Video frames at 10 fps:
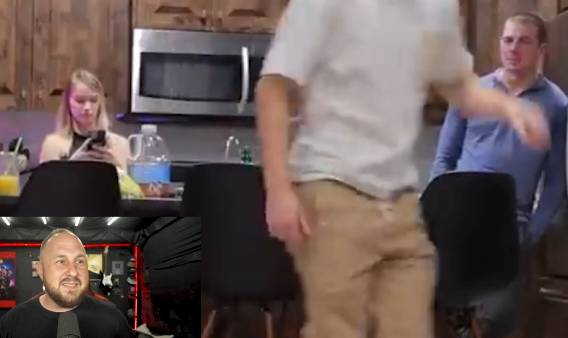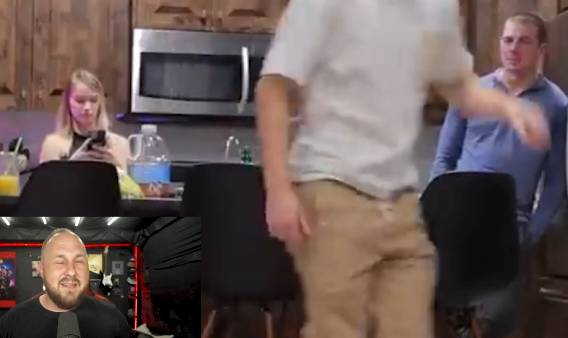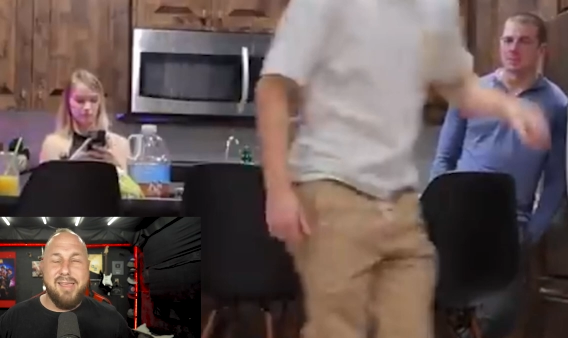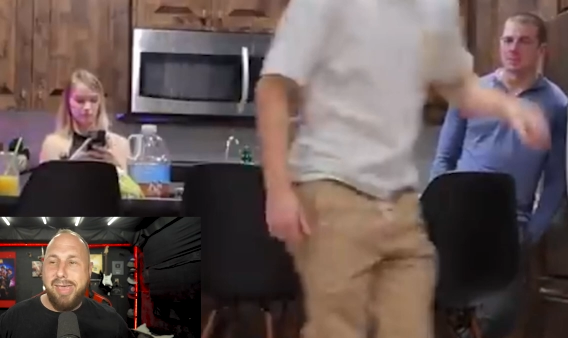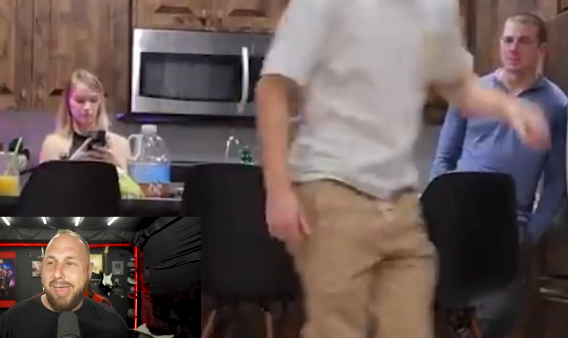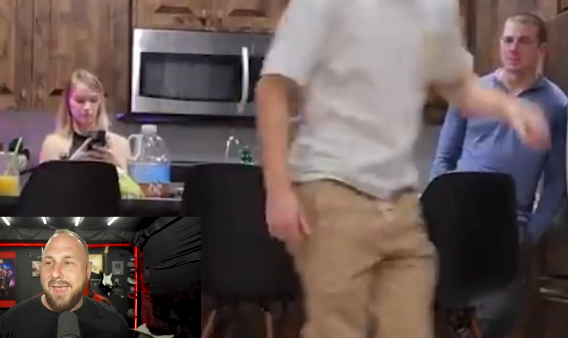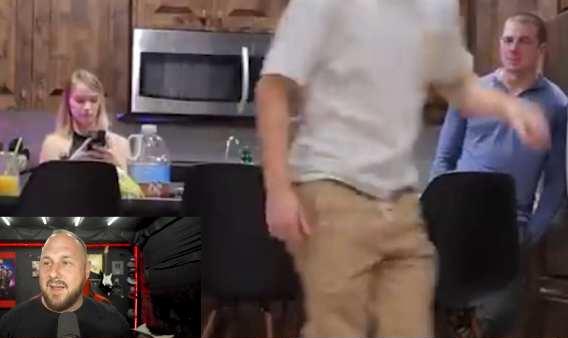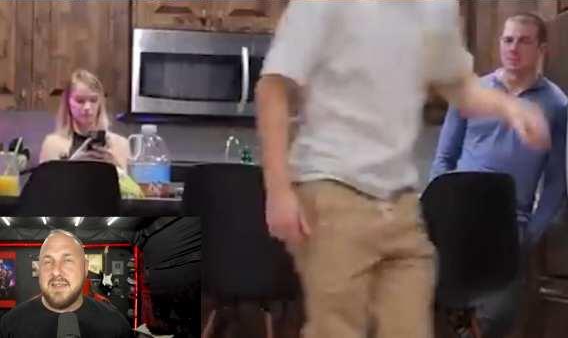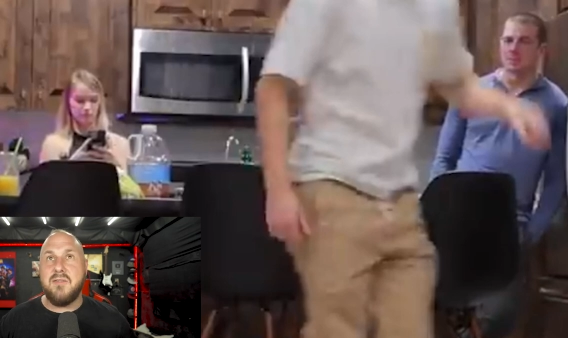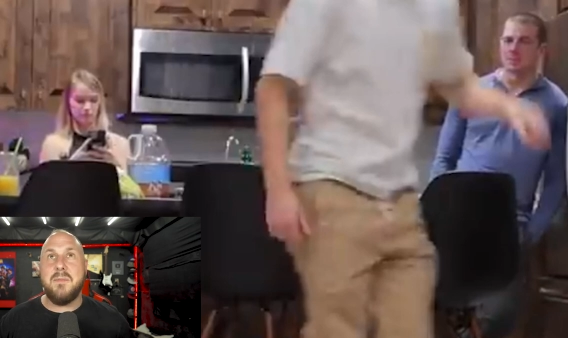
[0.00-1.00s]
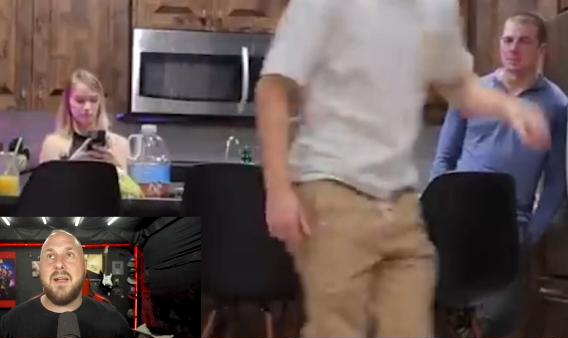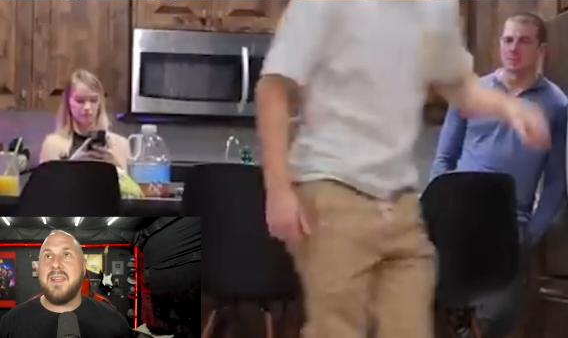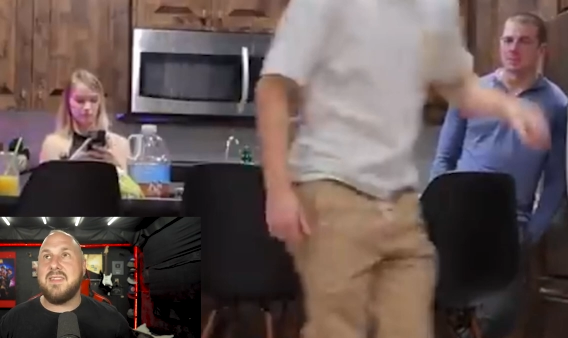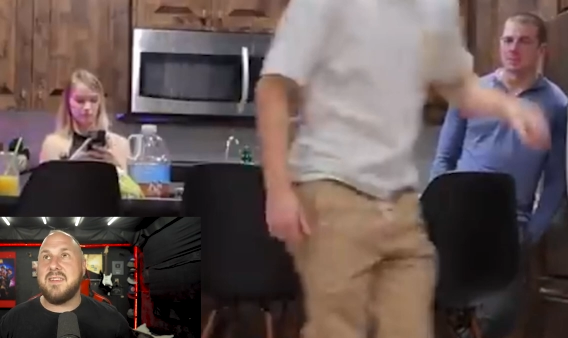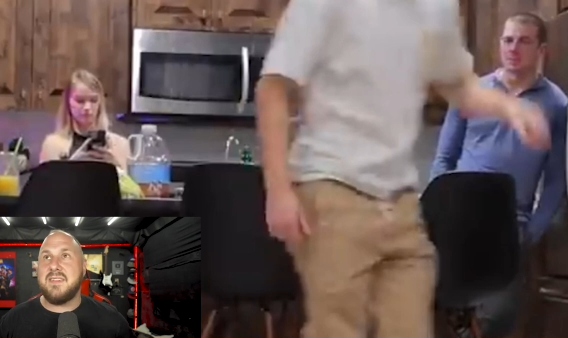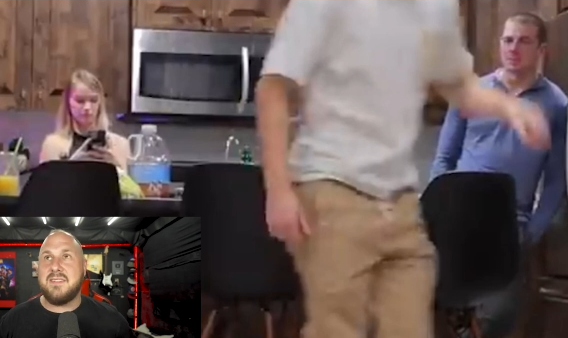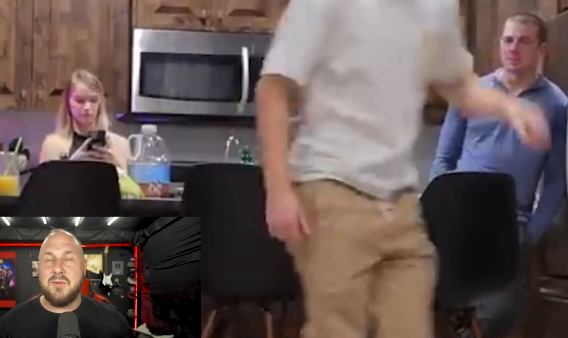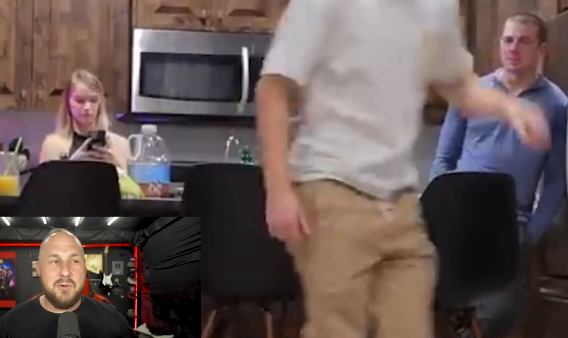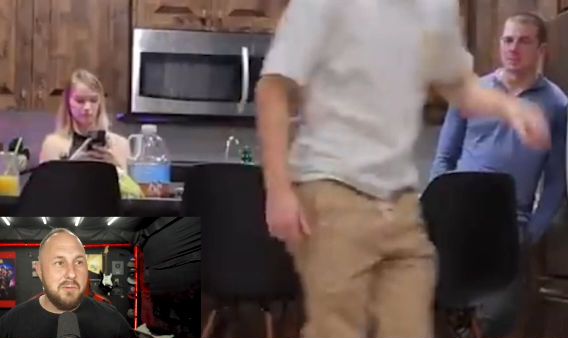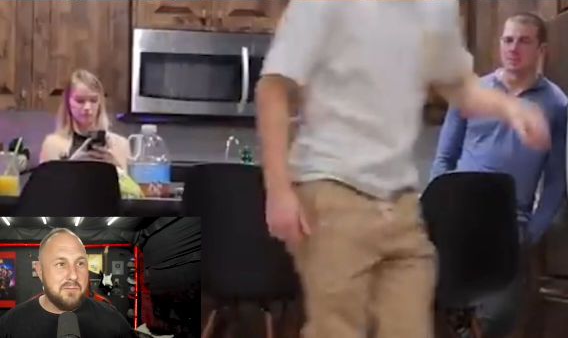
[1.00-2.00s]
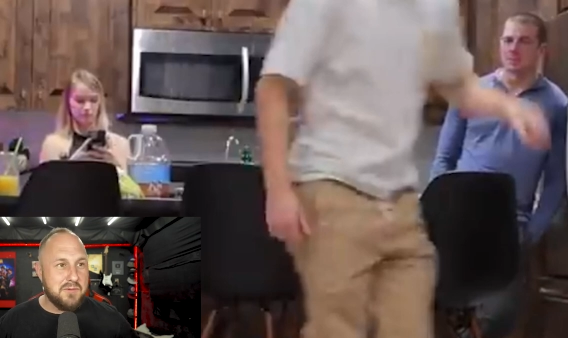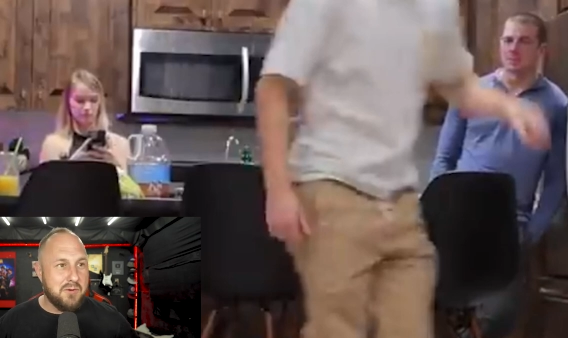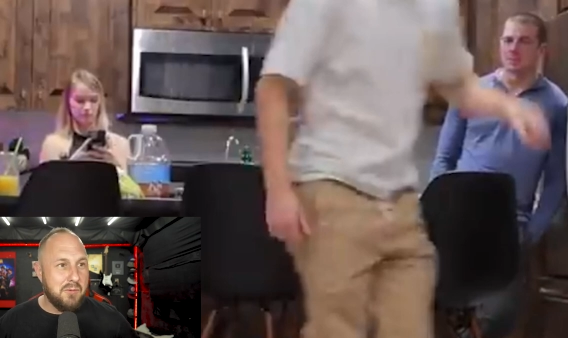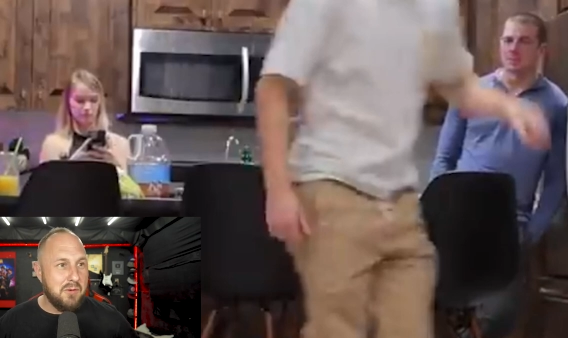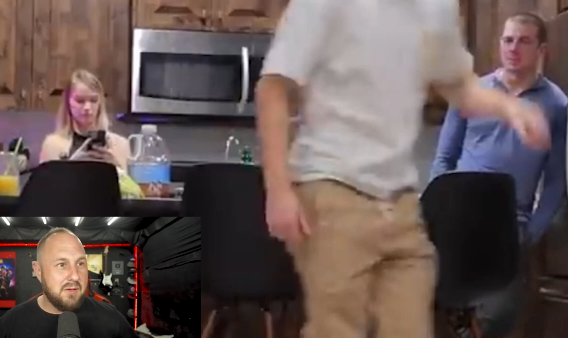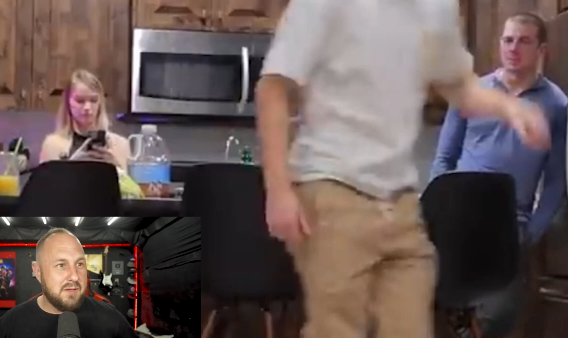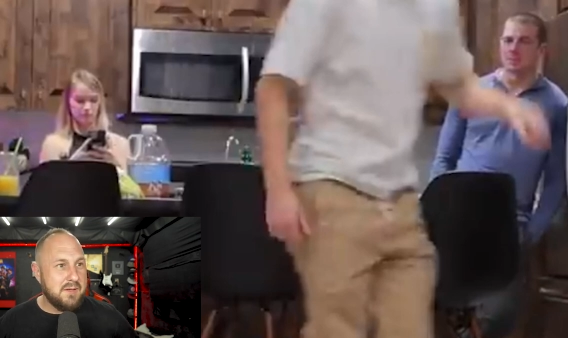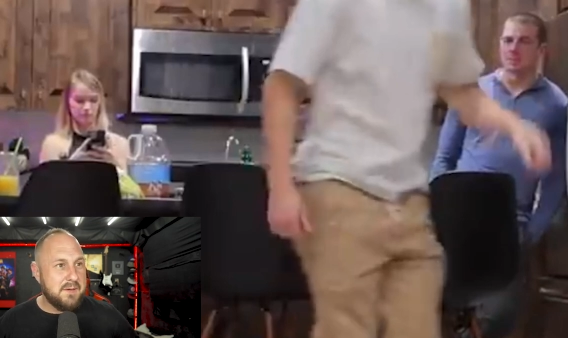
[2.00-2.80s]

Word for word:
Speaker 1: is like, mm, hates everybody. He thinks he's too cool for school.